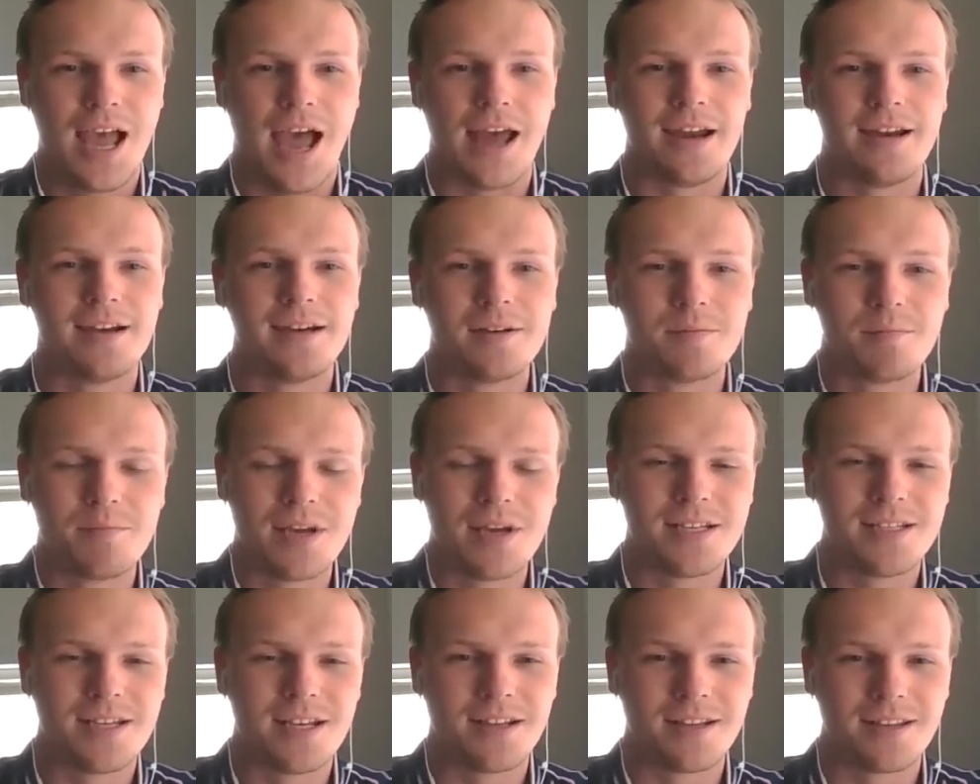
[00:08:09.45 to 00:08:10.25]
And in
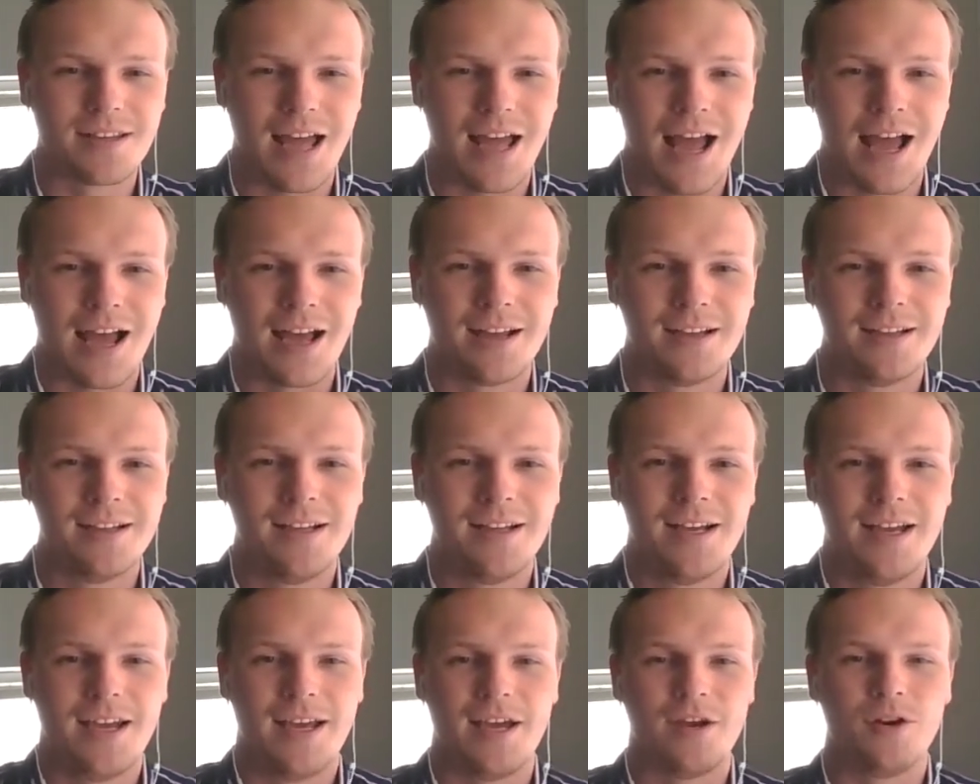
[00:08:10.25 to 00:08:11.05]
admitting that,
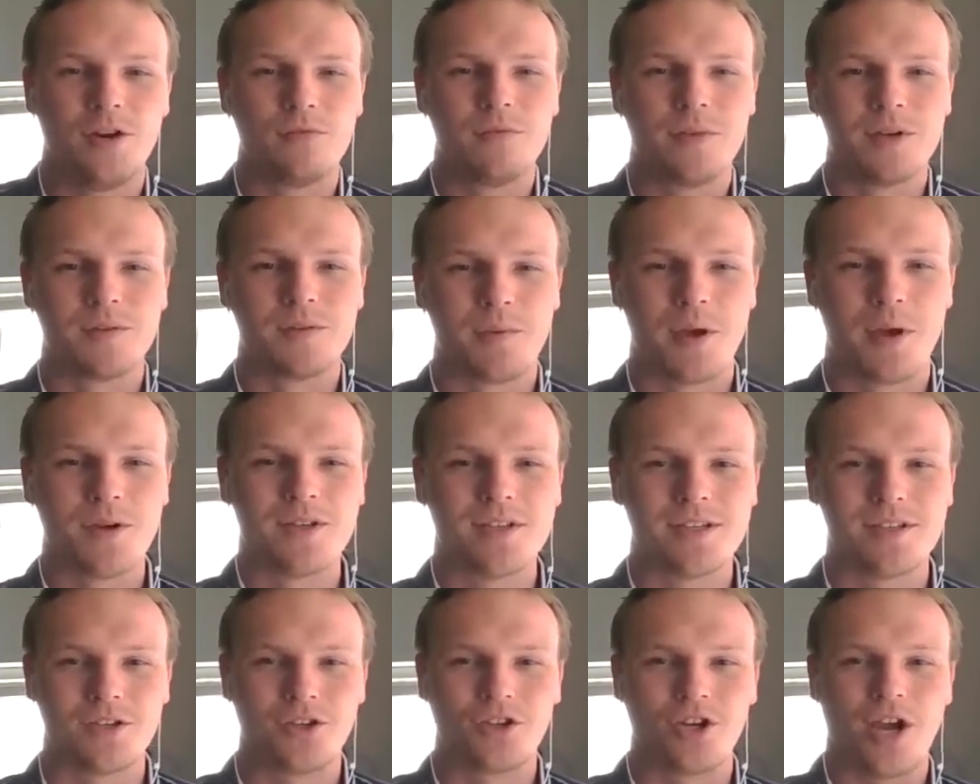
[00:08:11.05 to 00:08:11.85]
it almost
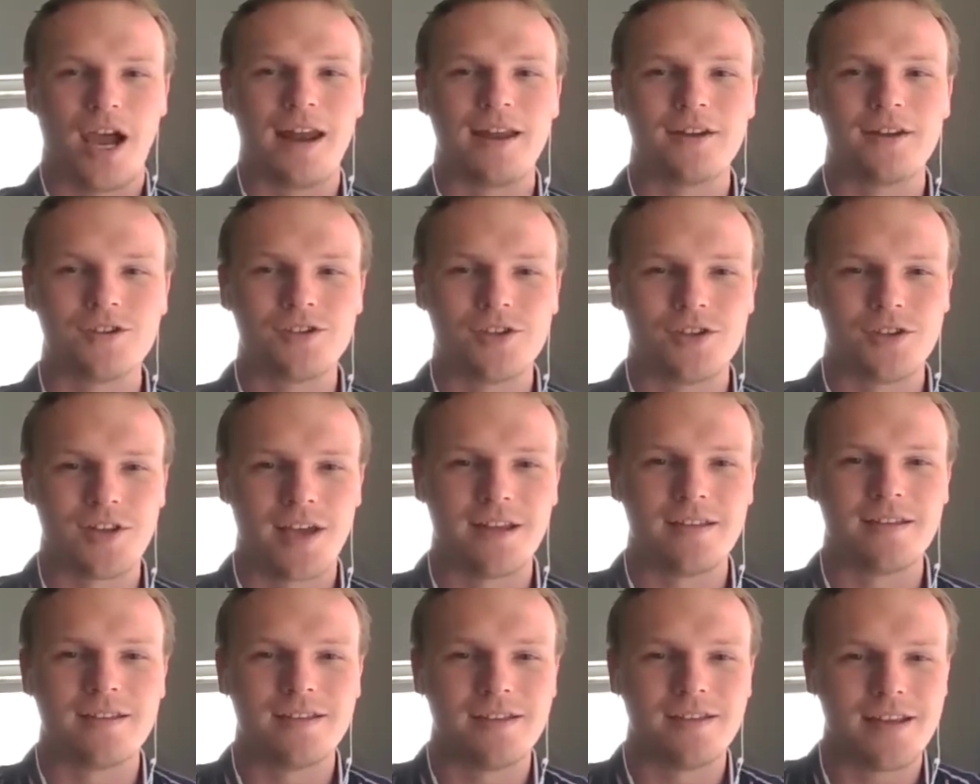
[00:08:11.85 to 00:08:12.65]
poses a challenge to
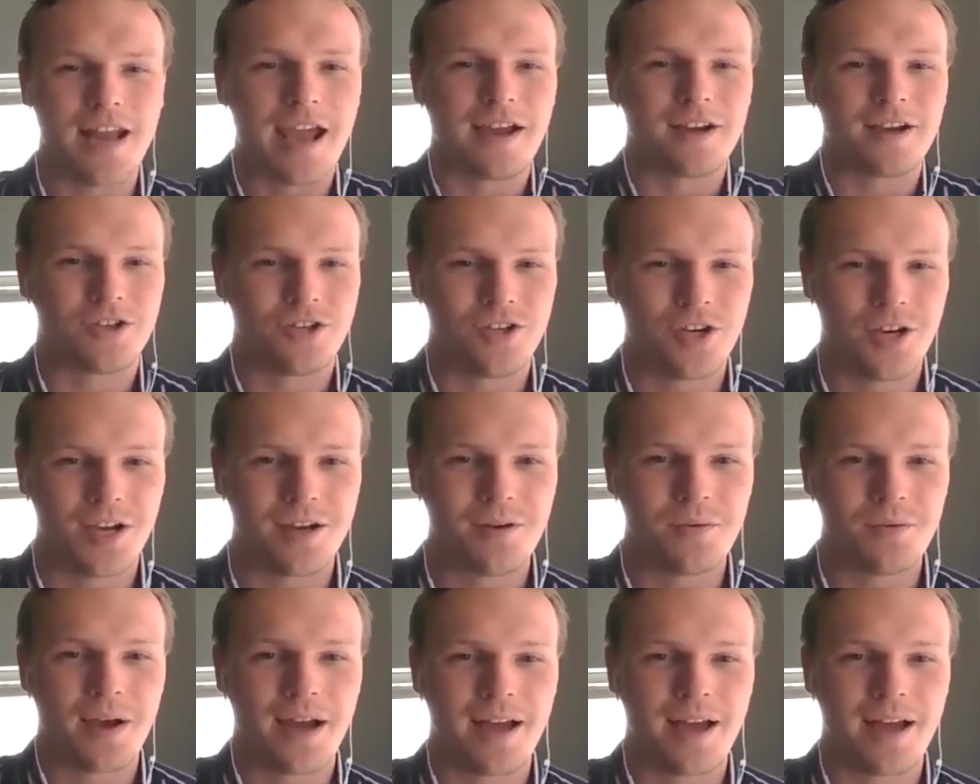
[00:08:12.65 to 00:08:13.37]
then next year,